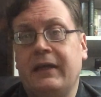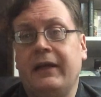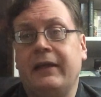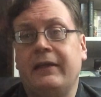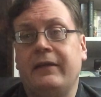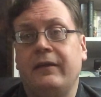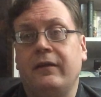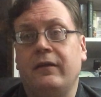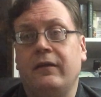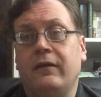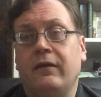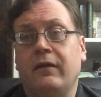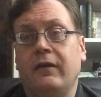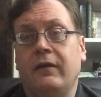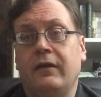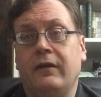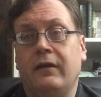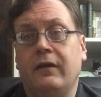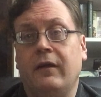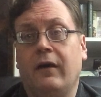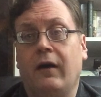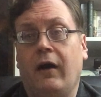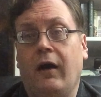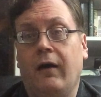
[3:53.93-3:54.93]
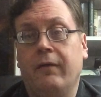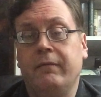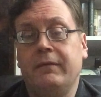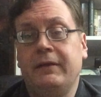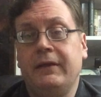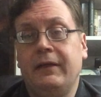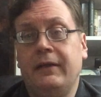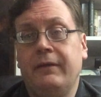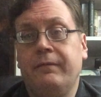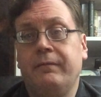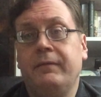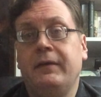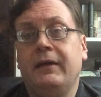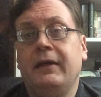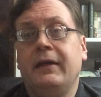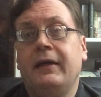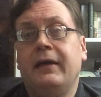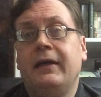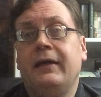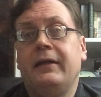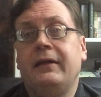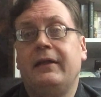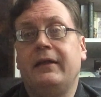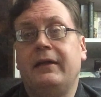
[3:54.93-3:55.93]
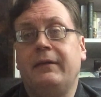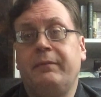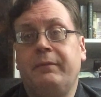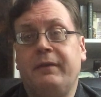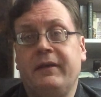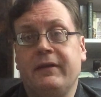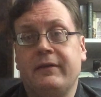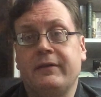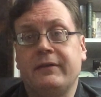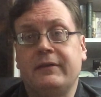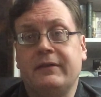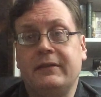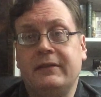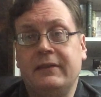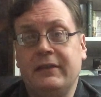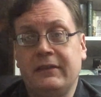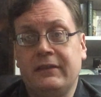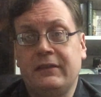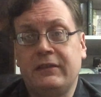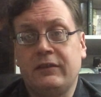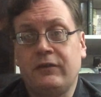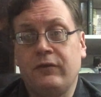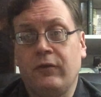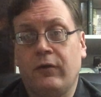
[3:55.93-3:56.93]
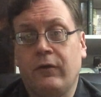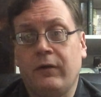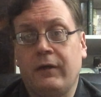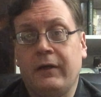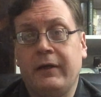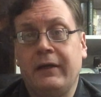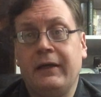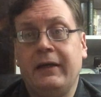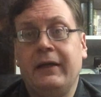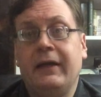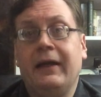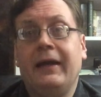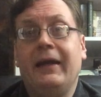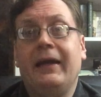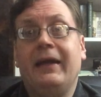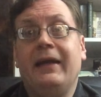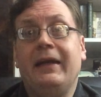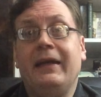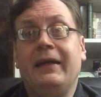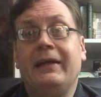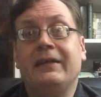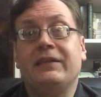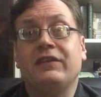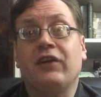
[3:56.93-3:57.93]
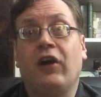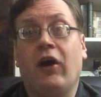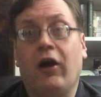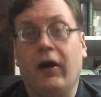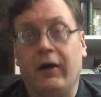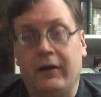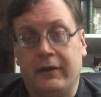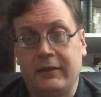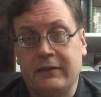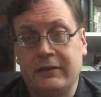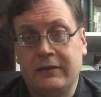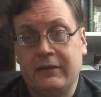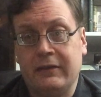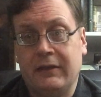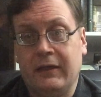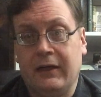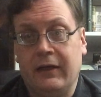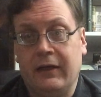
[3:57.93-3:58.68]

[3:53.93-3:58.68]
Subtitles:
And the homonym that appears in this story is heart.